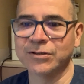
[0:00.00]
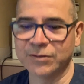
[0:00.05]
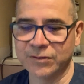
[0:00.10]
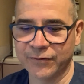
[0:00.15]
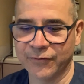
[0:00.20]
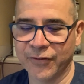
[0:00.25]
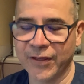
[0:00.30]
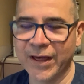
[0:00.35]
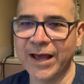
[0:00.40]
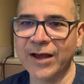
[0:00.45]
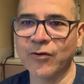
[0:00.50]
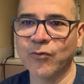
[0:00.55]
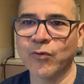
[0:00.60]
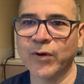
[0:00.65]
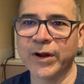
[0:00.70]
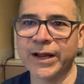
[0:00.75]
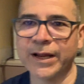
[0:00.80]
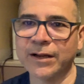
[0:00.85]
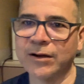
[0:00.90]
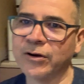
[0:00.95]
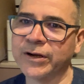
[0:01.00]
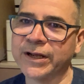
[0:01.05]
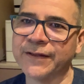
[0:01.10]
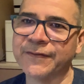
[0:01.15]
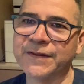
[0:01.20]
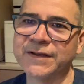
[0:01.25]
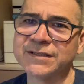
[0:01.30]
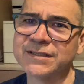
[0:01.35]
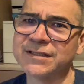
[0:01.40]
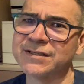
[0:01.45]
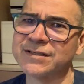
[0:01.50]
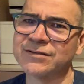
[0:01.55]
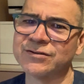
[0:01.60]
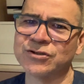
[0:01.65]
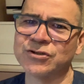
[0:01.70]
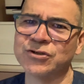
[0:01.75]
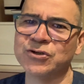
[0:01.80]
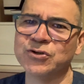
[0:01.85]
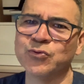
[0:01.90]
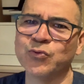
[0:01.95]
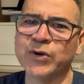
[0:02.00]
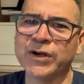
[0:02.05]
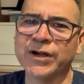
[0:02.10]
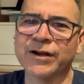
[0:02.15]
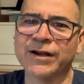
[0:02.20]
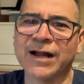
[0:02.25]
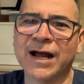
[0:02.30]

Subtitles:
that way. Okay, this is too weird.